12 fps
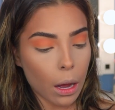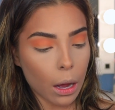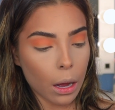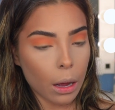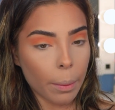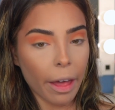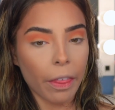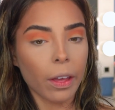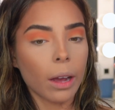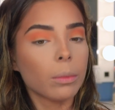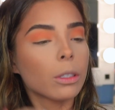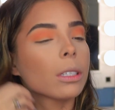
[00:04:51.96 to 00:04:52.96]
I think
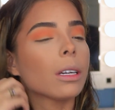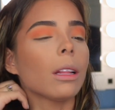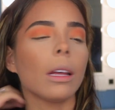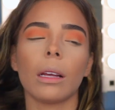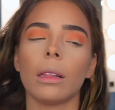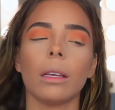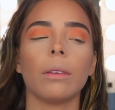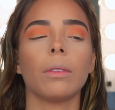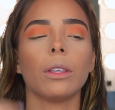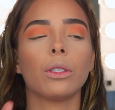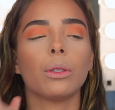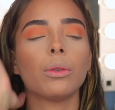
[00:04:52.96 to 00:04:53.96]
I'm just gonna like leave
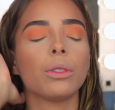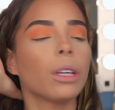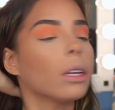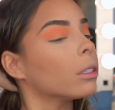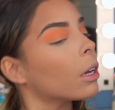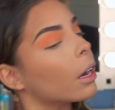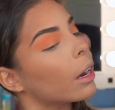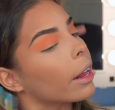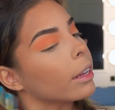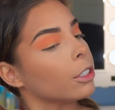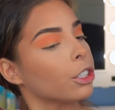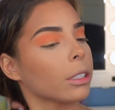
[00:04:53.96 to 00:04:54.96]
these two shades on
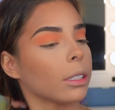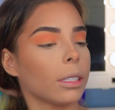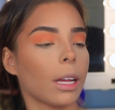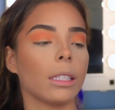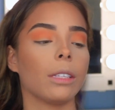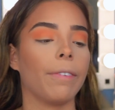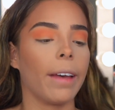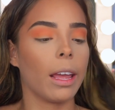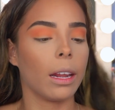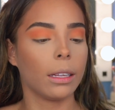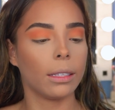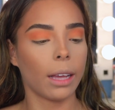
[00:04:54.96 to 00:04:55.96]
and just intensify it
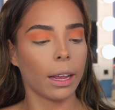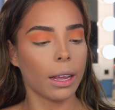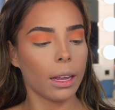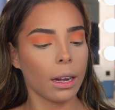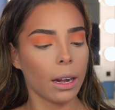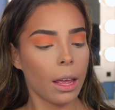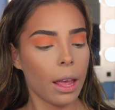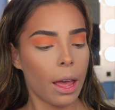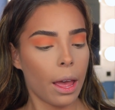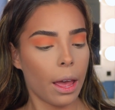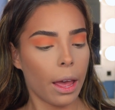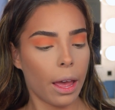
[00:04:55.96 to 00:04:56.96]
in a second.
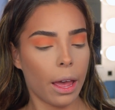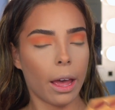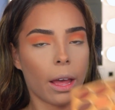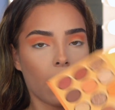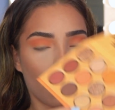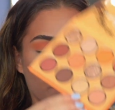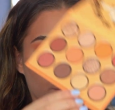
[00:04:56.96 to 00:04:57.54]
And I'm